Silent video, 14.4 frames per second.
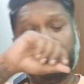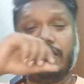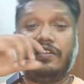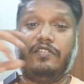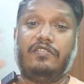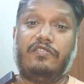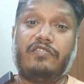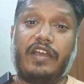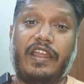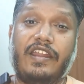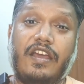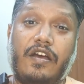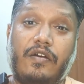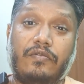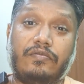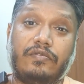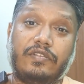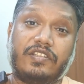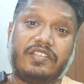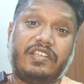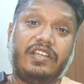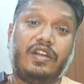Then in the dry
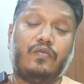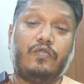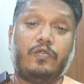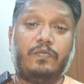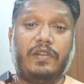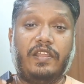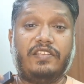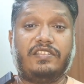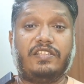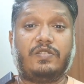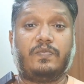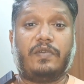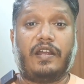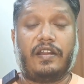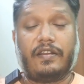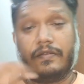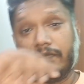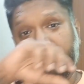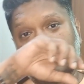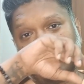down, the cedar wood plays its part.